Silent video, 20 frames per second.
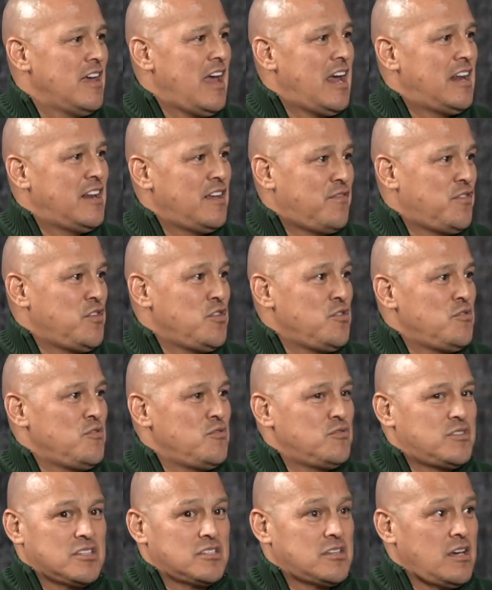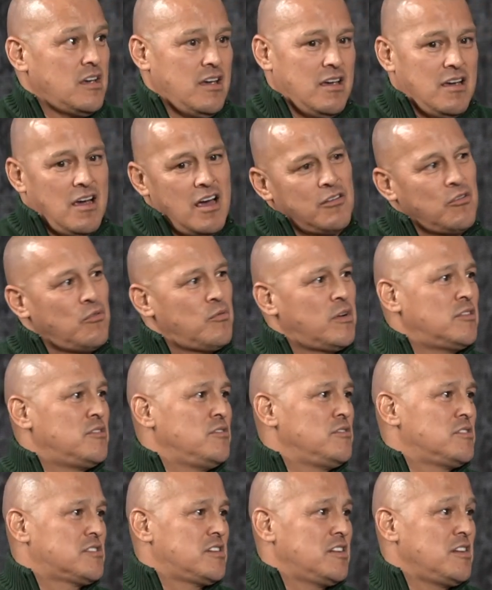And if you just say, "Hey, I don't want to do
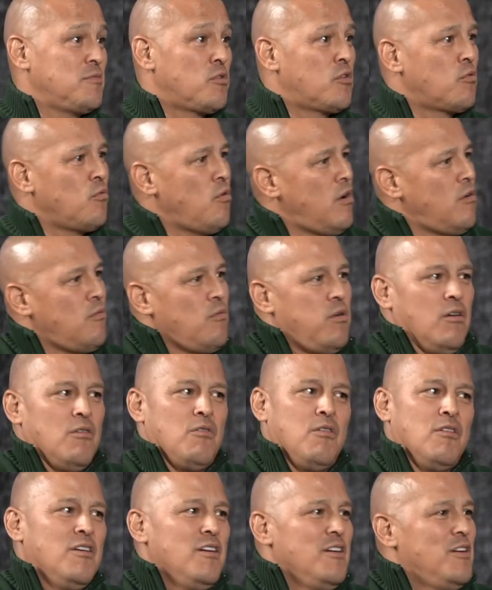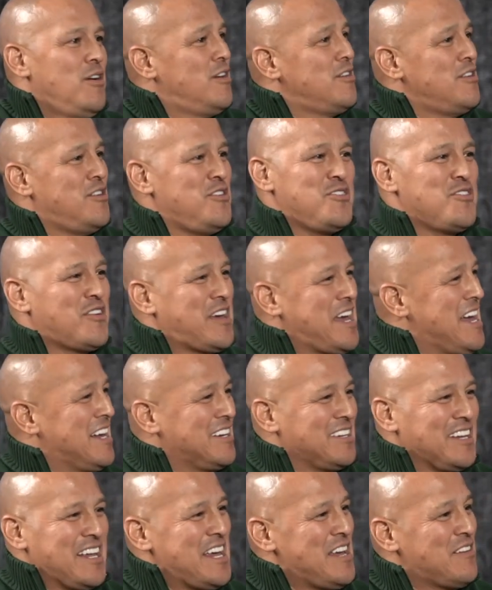this anymore," whoa, you
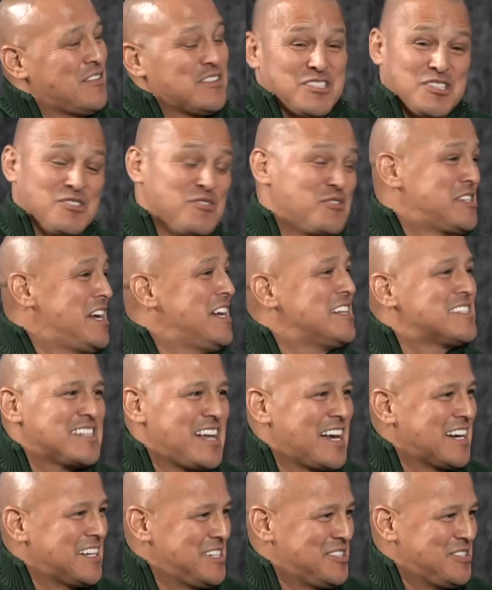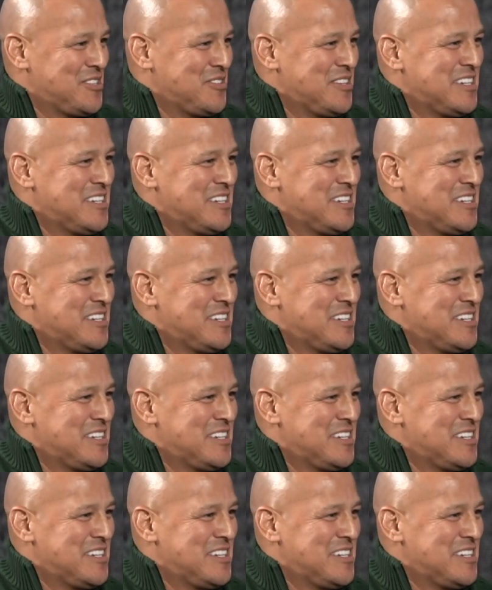can't leave because the lieutenant's not going to do it.